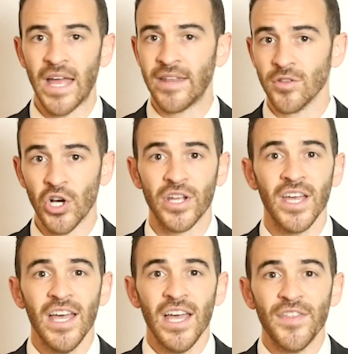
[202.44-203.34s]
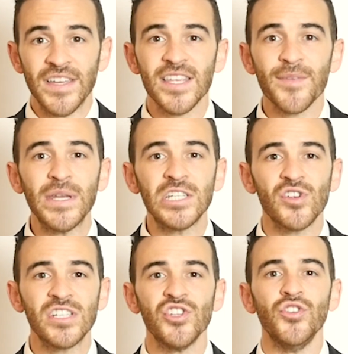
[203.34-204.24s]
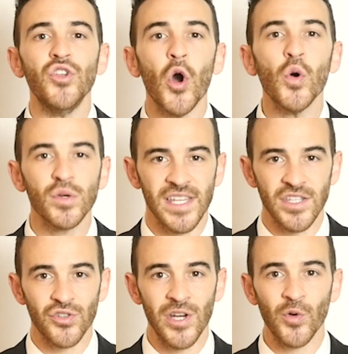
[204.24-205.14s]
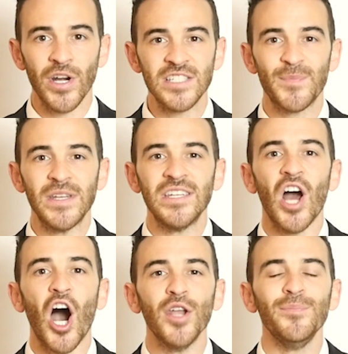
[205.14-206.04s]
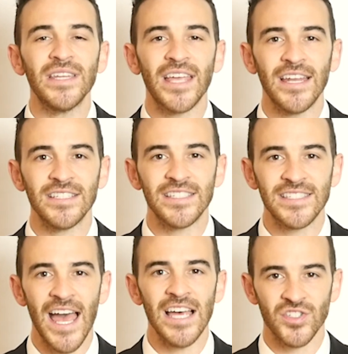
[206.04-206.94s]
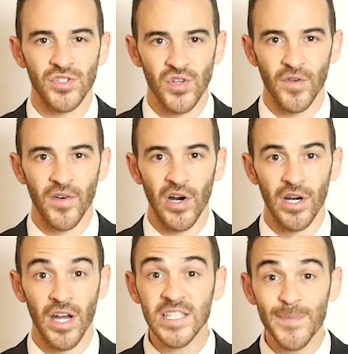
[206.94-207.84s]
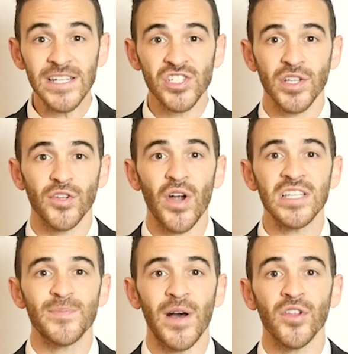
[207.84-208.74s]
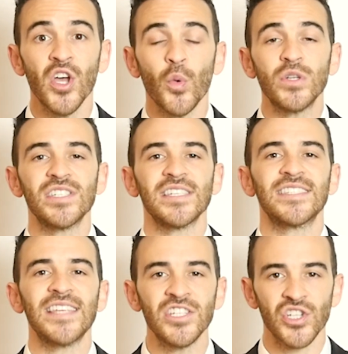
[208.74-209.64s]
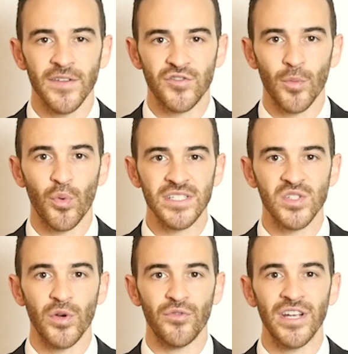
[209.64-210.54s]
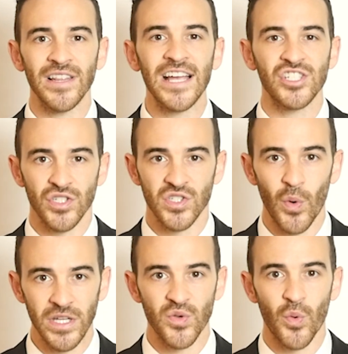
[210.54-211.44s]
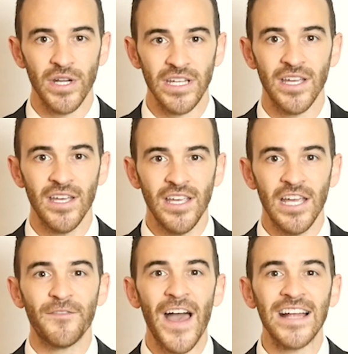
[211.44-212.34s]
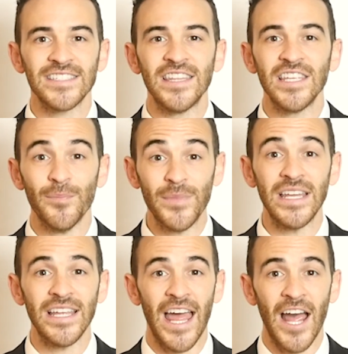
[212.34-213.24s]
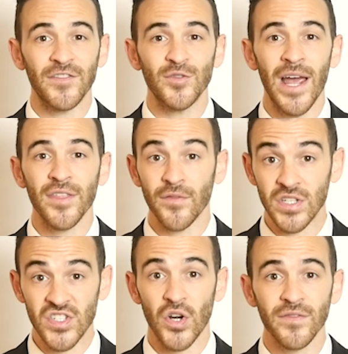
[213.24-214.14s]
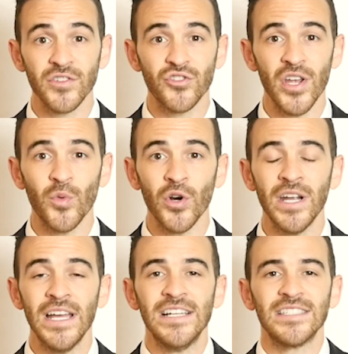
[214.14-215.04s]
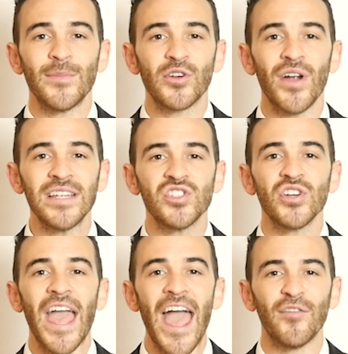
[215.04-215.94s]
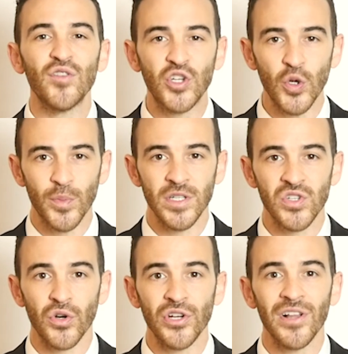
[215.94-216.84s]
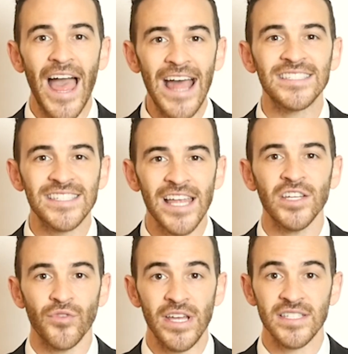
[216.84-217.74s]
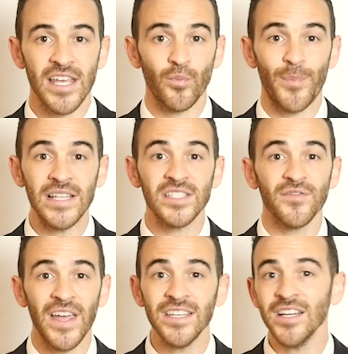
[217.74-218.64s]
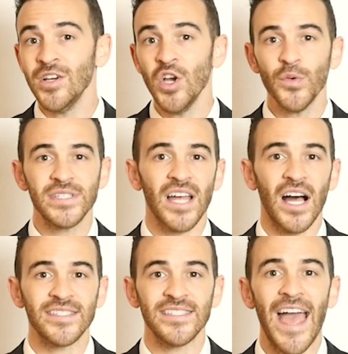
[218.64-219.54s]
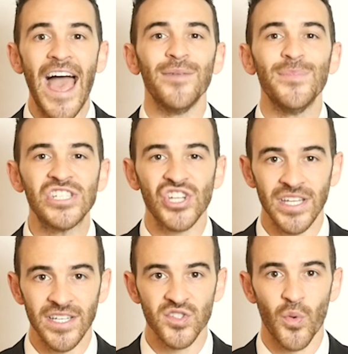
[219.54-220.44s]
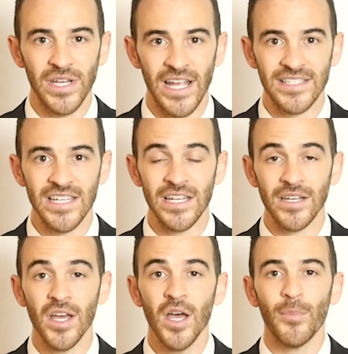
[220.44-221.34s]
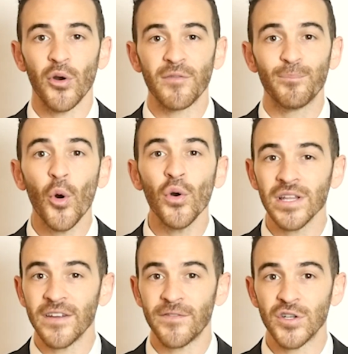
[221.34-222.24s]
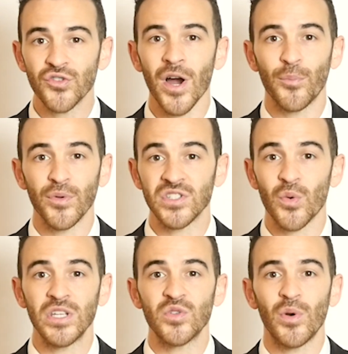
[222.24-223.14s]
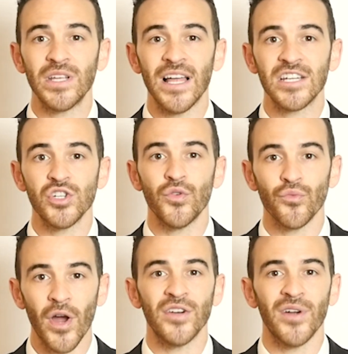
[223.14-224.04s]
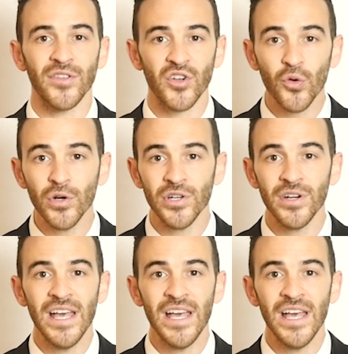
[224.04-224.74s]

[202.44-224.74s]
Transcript: And look, this administration knows that the trade war has been an unmitigated disaster so far, especially in the Rust Belt, which is essential if Trump wants to win re-election in 2020. In fact, in the immediate aftermath of the start of the trade war, Democrats took every gubernatorial and Senate race in Pennsylvania, Wisconsin, and Michigan in 2018, voting poorly for Trump with a 2020 election right around the corner